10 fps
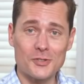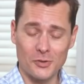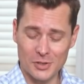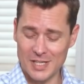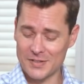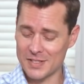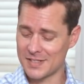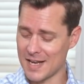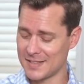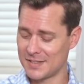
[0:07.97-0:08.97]
So looking at
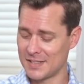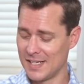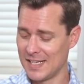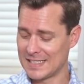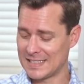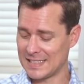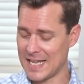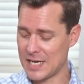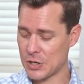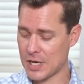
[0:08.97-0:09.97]
this nice
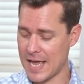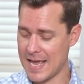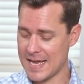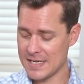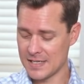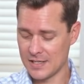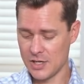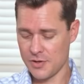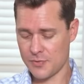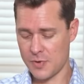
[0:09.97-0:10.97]
slender can,
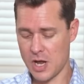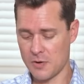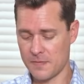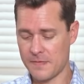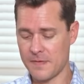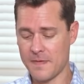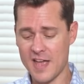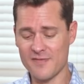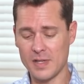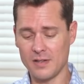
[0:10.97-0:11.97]

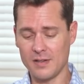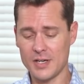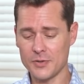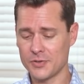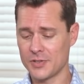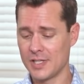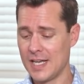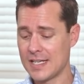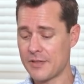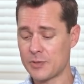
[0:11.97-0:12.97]
355 milliliters.
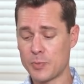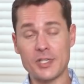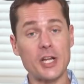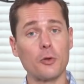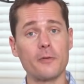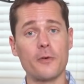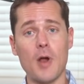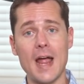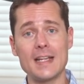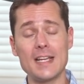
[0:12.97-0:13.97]
Now this particular
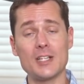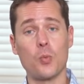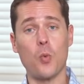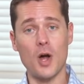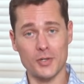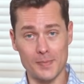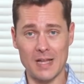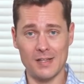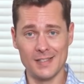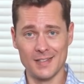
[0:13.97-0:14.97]
variety is
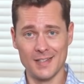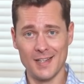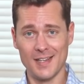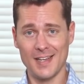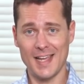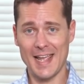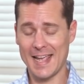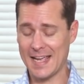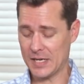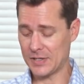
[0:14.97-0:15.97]
watermelon,
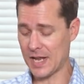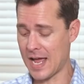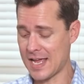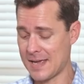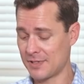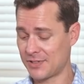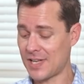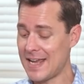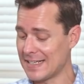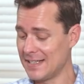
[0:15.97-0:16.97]
and I am
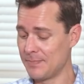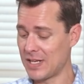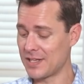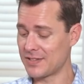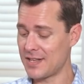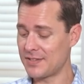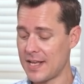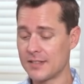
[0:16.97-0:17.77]
excited because they say